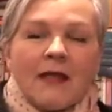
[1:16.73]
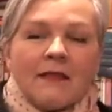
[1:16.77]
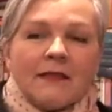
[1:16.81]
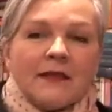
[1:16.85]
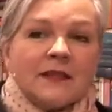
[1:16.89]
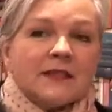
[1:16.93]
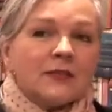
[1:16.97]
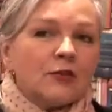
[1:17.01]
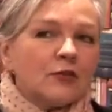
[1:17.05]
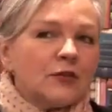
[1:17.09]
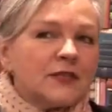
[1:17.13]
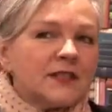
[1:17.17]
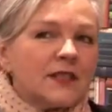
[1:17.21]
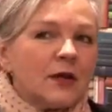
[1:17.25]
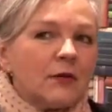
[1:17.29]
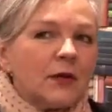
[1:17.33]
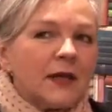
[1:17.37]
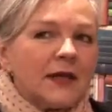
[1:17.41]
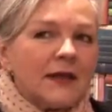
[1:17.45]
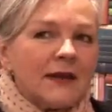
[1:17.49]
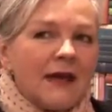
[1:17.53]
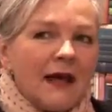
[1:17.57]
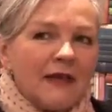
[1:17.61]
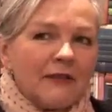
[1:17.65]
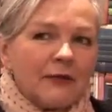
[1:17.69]
There's also
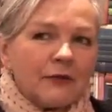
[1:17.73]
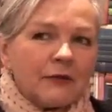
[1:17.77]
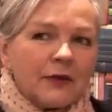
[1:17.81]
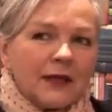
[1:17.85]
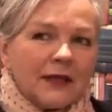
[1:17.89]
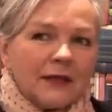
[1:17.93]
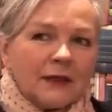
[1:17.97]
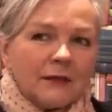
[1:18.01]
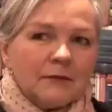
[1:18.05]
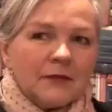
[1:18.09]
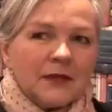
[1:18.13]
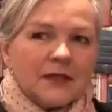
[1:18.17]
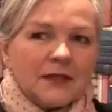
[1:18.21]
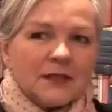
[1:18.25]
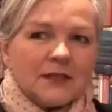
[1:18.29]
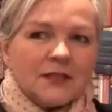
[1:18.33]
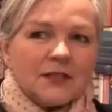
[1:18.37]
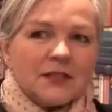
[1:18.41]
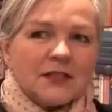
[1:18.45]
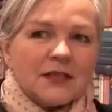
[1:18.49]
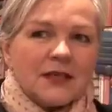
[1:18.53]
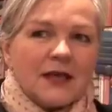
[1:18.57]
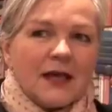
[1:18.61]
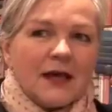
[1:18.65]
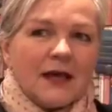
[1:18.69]
another
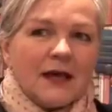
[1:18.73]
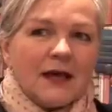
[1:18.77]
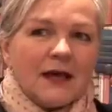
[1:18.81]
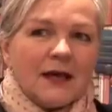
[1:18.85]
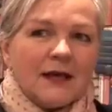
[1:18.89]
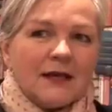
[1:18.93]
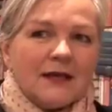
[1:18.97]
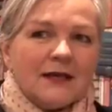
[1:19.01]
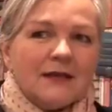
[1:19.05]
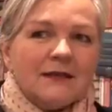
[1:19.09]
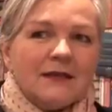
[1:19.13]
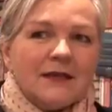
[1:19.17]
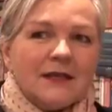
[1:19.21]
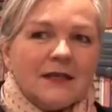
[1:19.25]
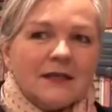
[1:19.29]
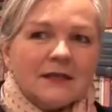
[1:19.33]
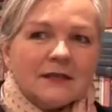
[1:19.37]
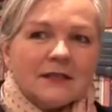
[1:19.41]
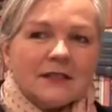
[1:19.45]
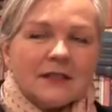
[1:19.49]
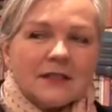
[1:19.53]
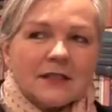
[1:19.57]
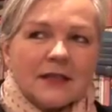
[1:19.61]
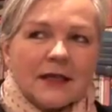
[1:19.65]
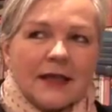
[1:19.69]
element in the
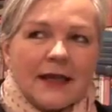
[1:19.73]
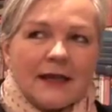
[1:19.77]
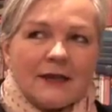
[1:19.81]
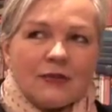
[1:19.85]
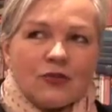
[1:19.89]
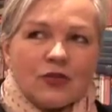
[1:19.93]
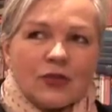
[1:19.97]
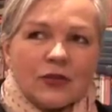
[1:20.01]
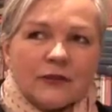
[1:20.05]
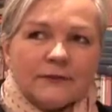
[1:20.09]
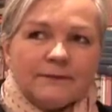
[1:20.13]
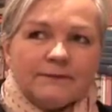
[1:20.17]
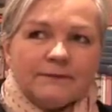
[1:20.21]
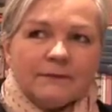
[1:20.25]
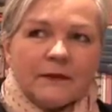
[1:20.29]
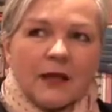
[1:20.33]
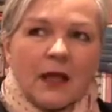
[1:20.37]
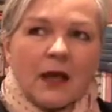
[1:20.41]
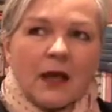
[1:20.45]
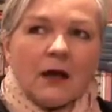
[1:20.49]
installation.